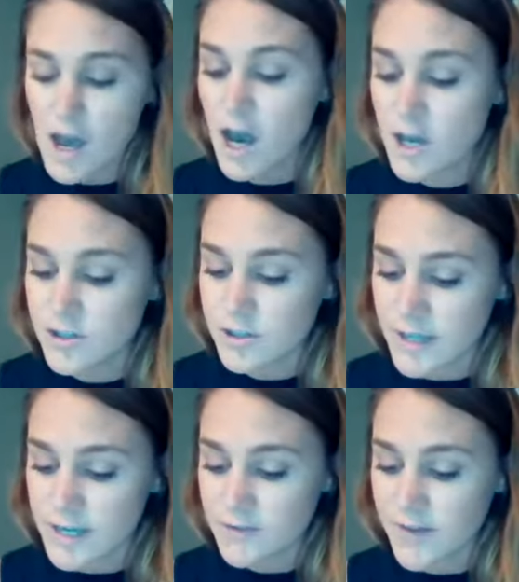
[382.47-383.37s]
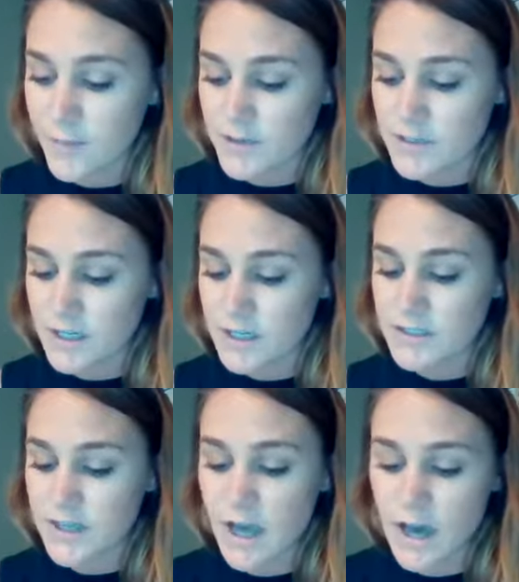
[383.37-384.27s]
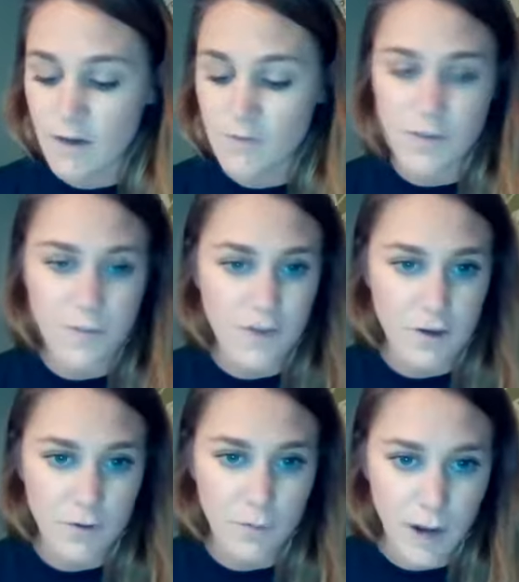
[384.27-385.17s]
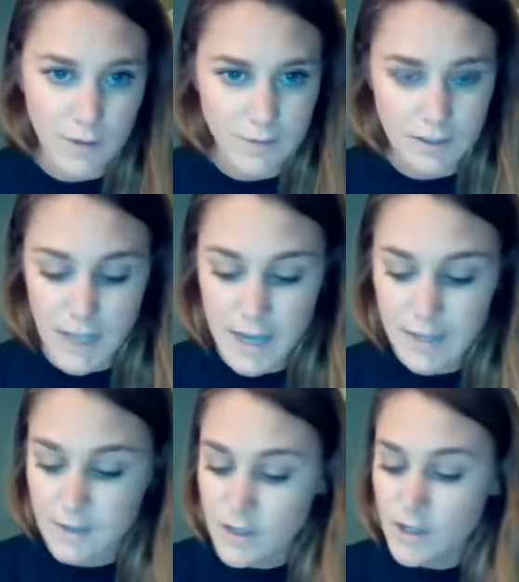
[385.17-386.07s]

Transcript: 185% of the federal poverty line.